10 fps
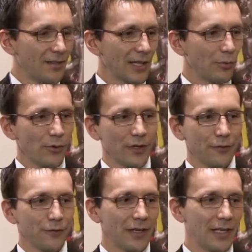
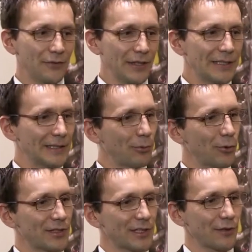ThermoWave
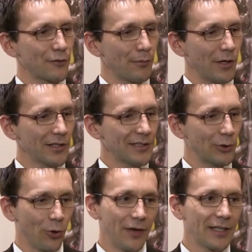develops quality
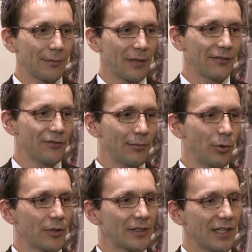plate heat
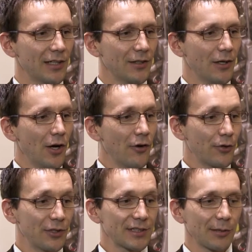exchangers for industrial
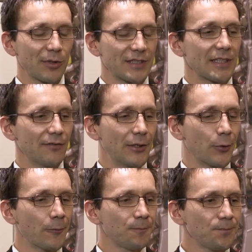and process
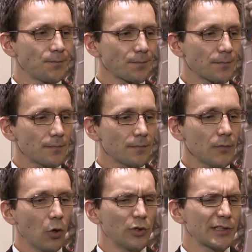applications.
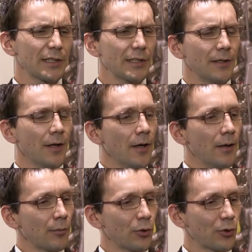
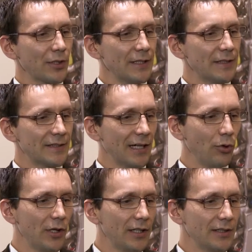Our
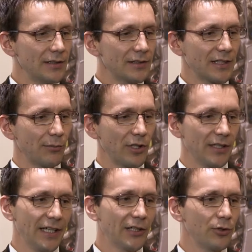Thermoline product line,
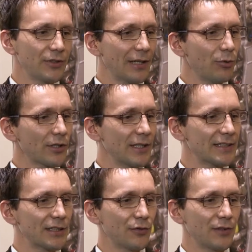Thermoline
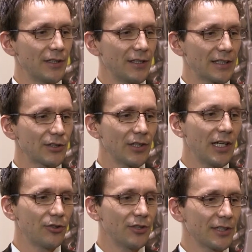Eco and ThermoClean,